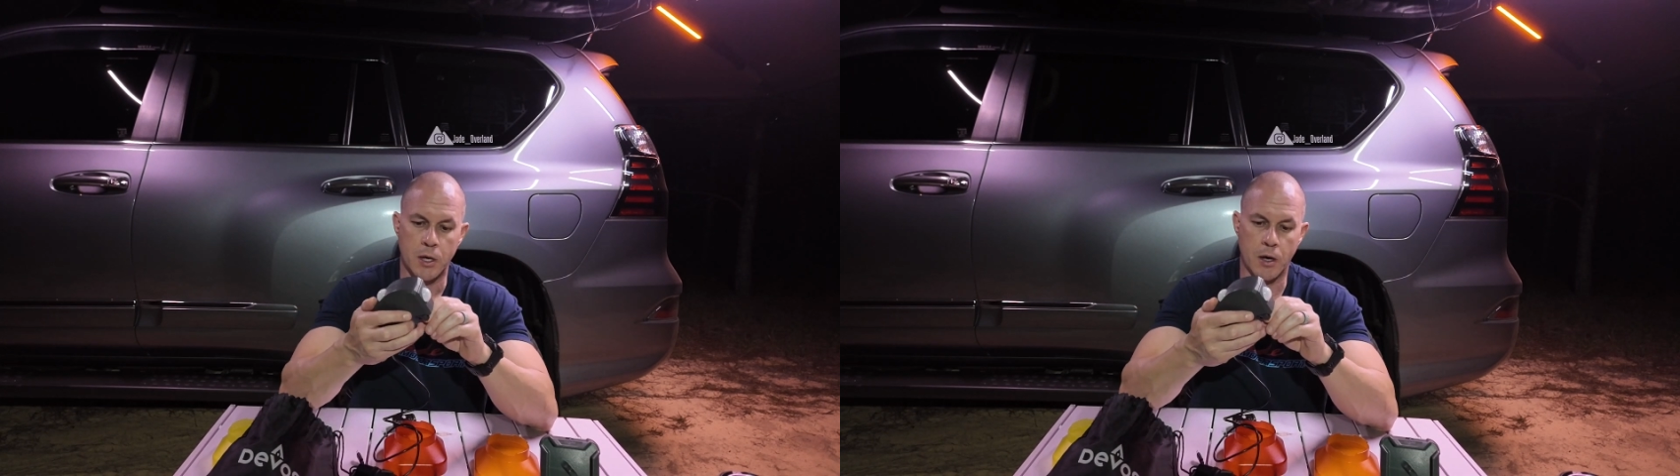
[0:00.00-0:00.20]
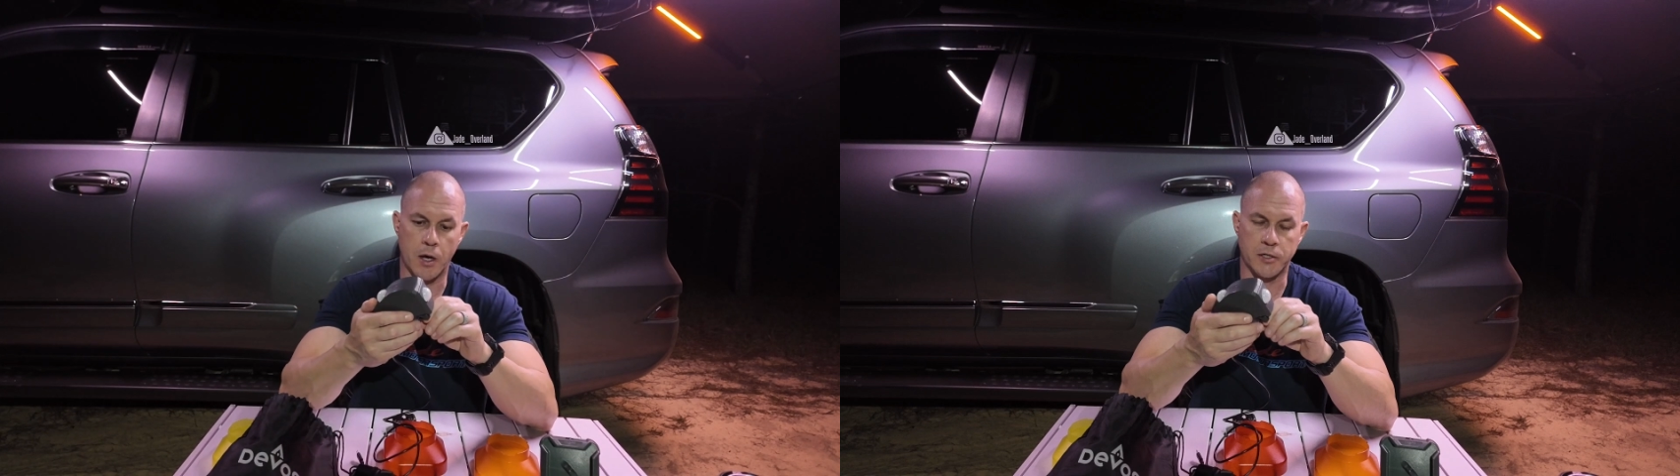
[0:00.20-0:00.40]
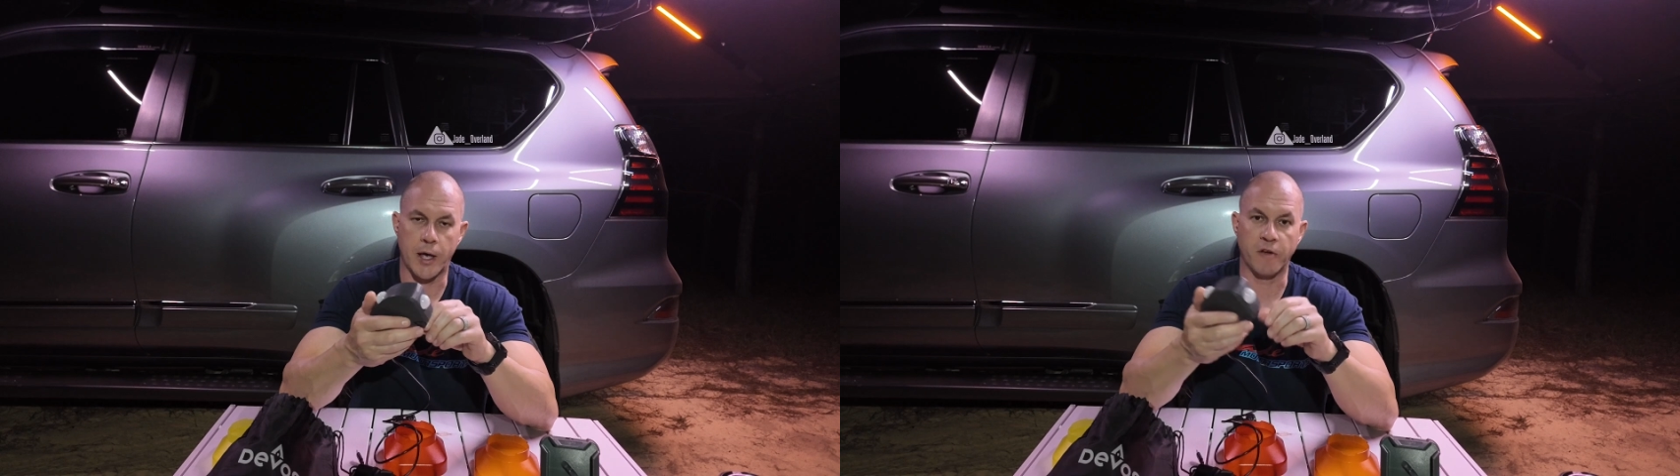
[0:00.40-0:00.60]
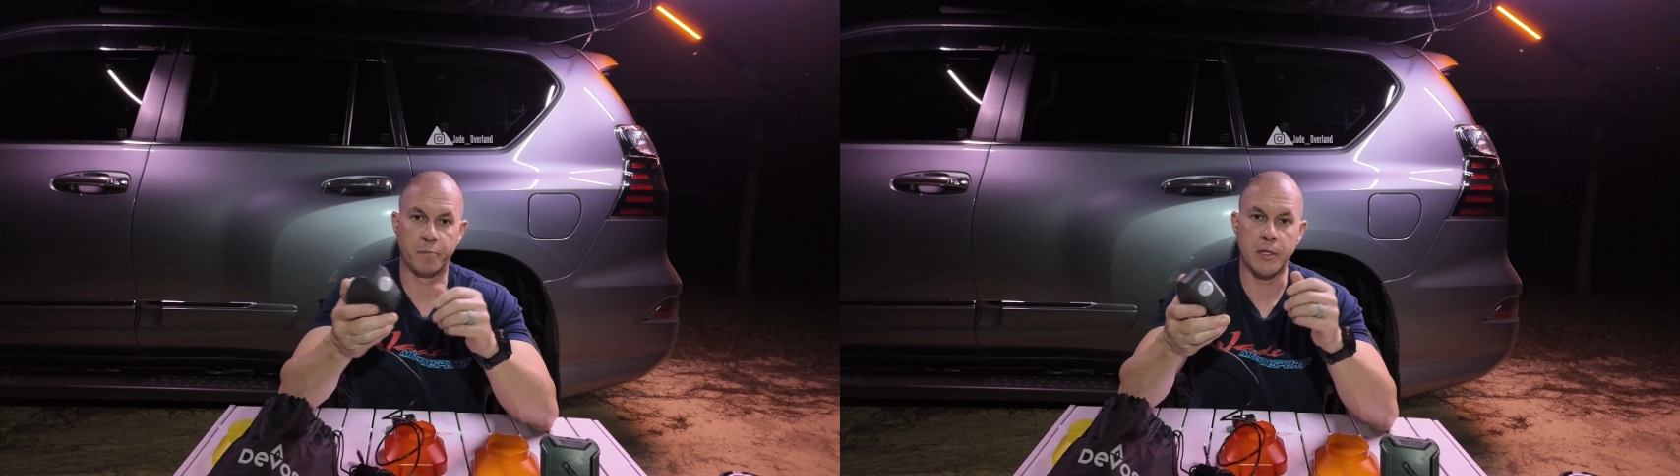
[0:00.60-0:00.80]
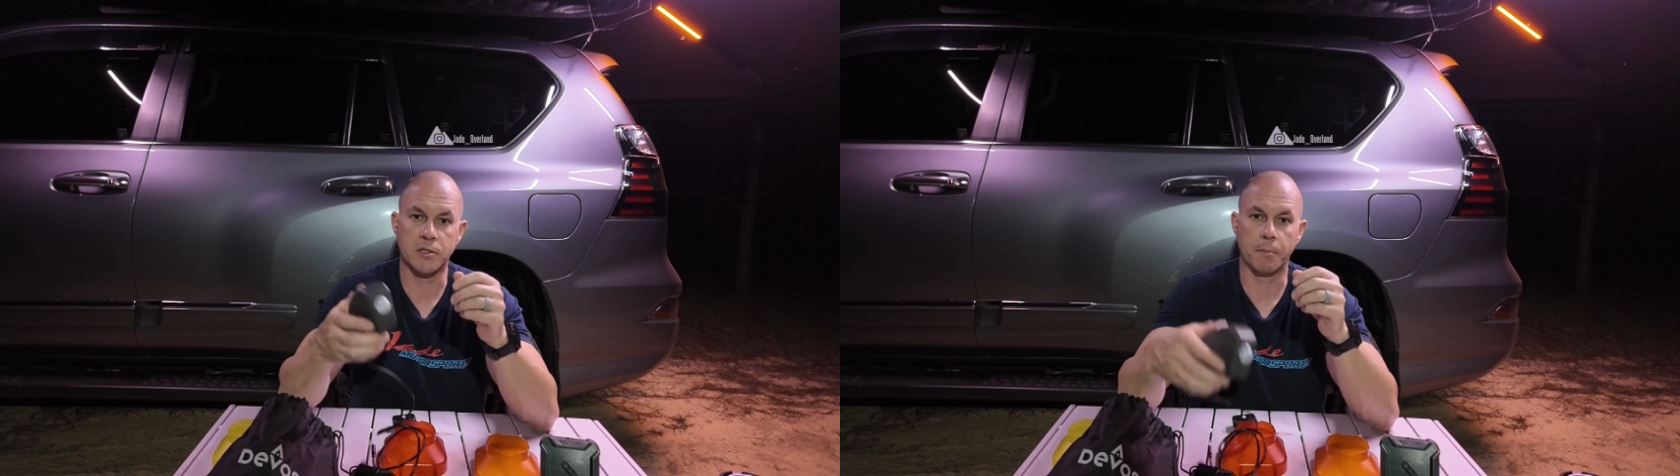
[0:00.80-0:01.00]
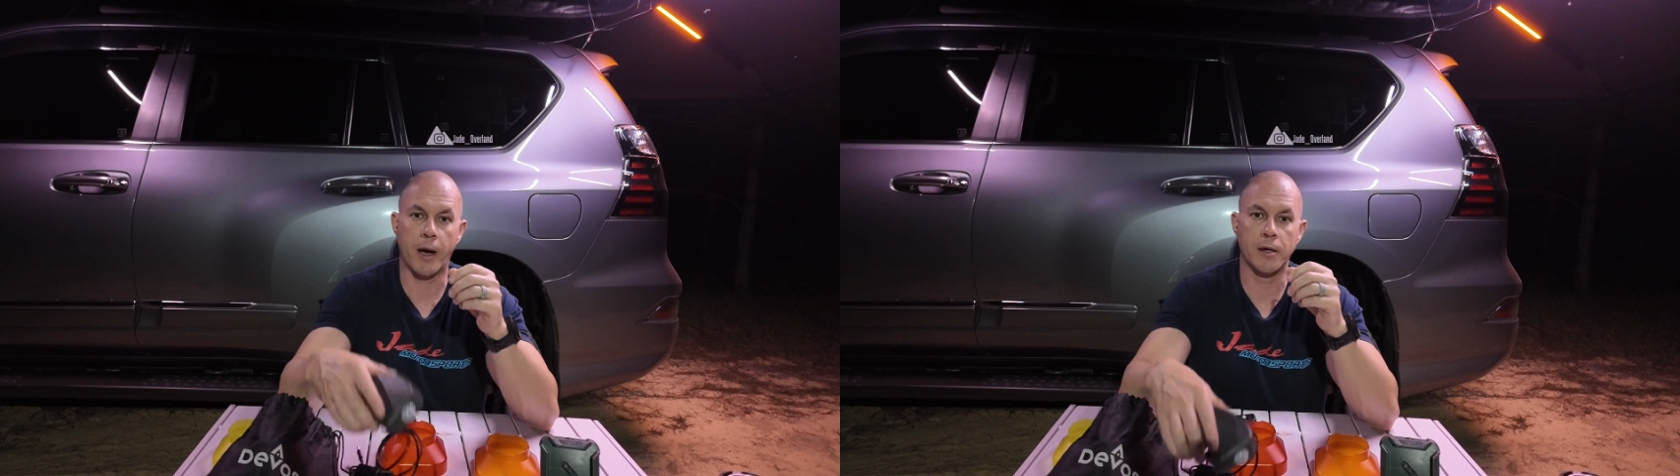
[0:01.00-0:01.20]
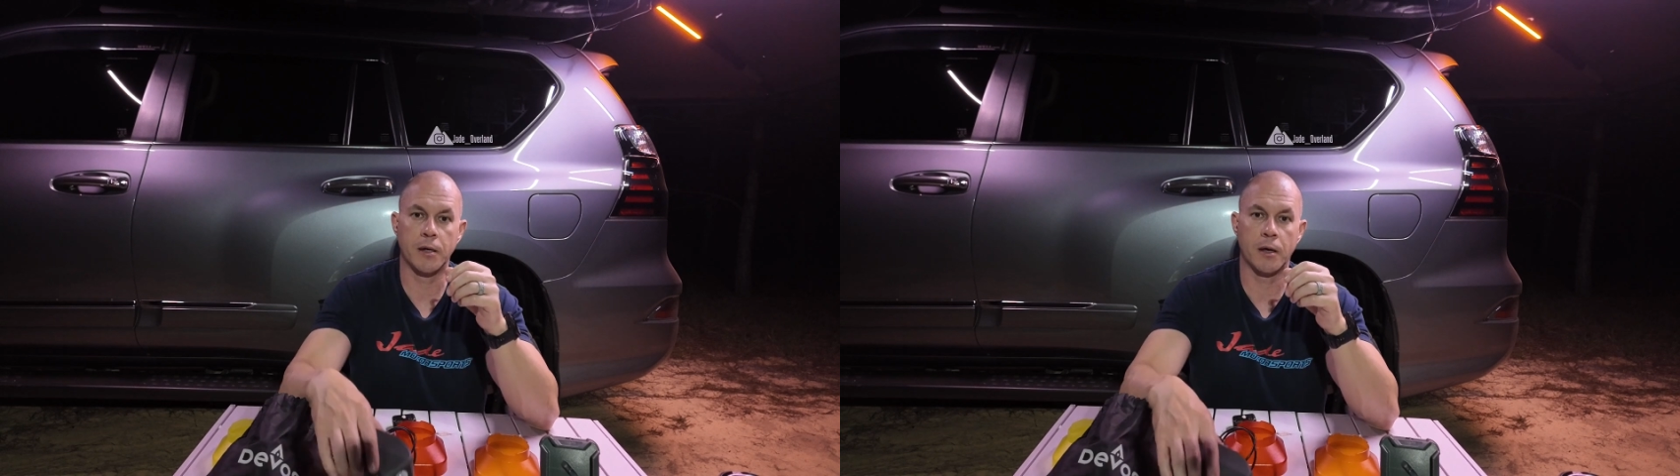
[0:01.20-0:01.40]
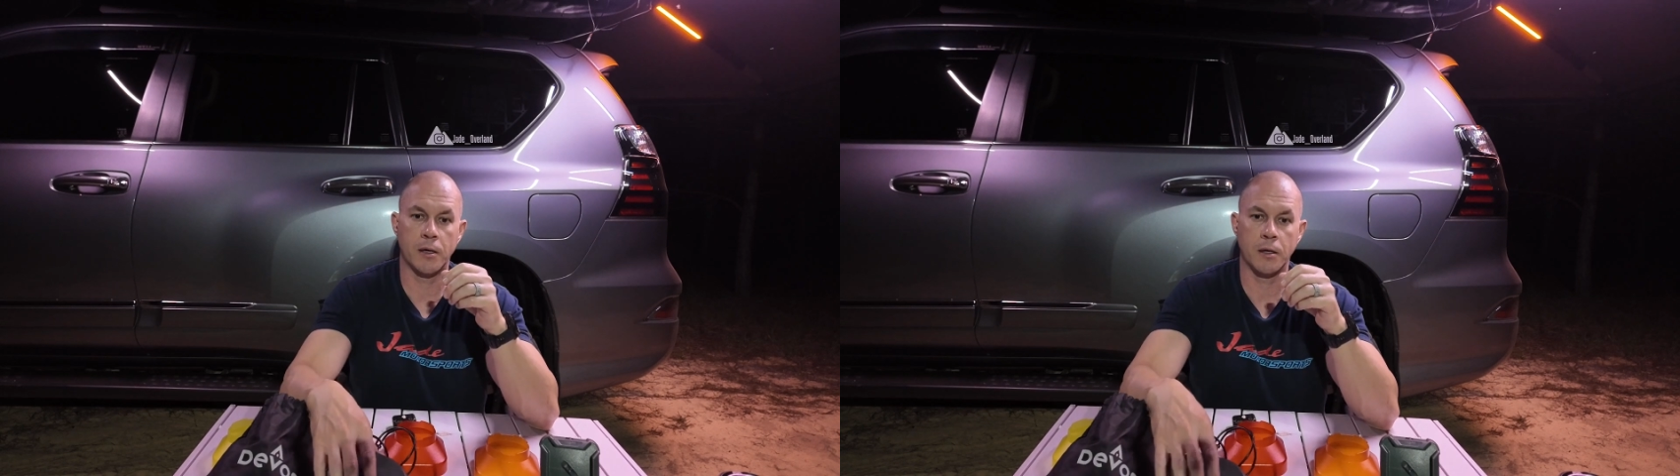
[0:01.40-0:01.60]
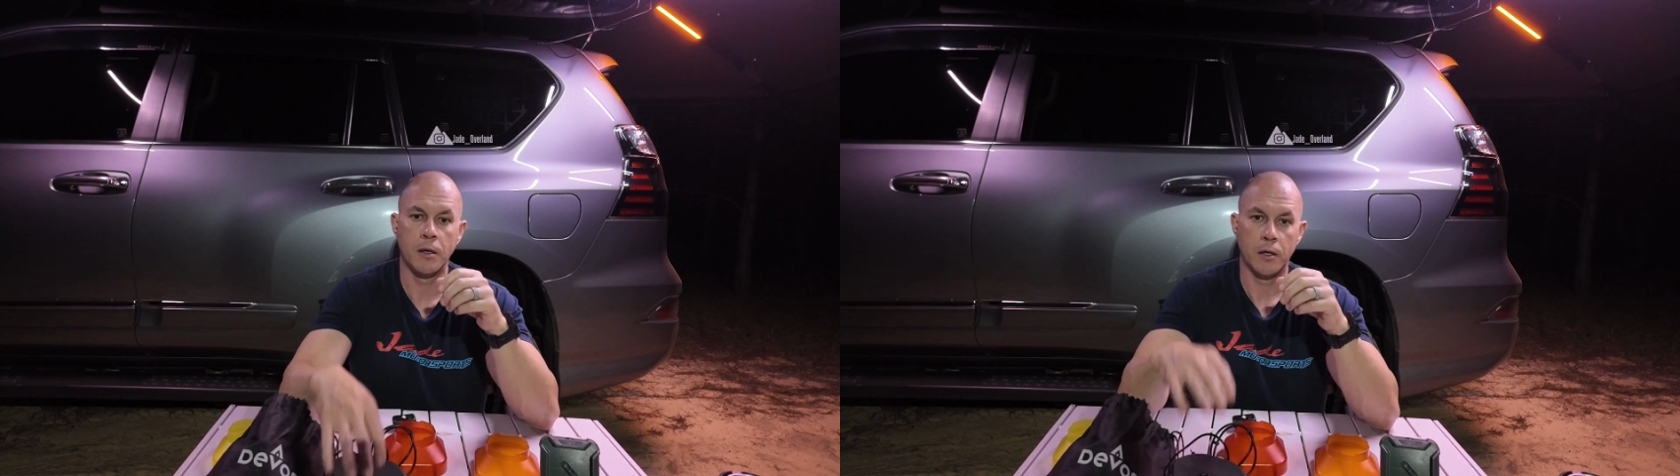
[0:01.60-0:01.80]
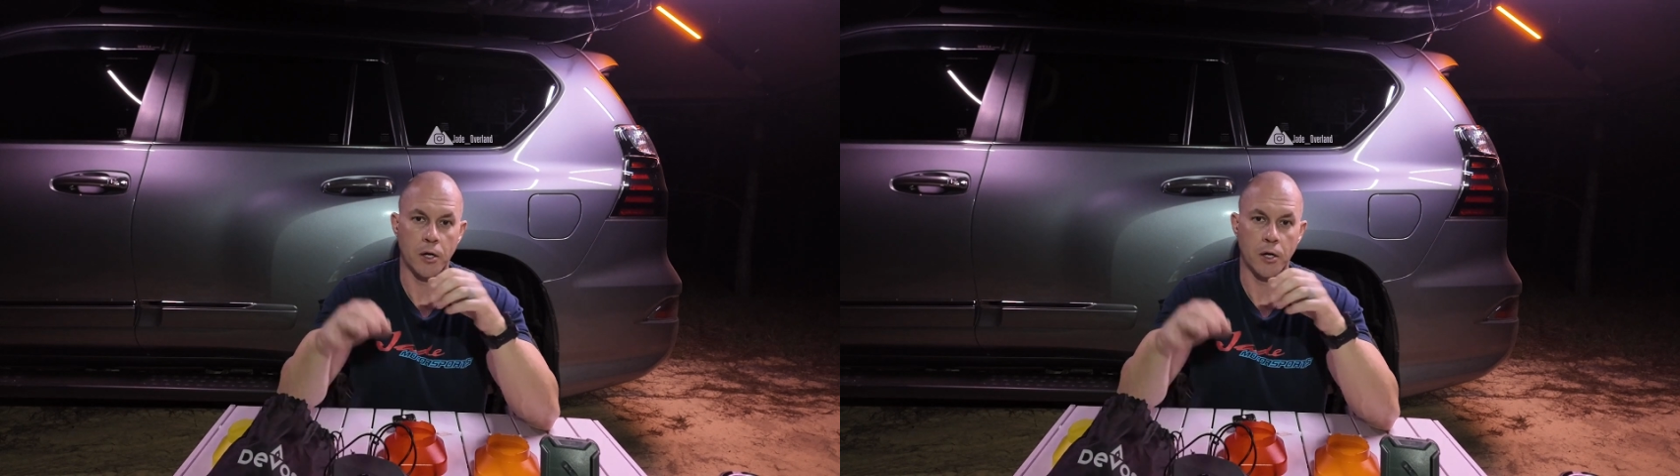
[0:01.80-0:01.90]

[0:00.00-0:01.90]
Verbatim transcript: uh, to have peace of mind at night,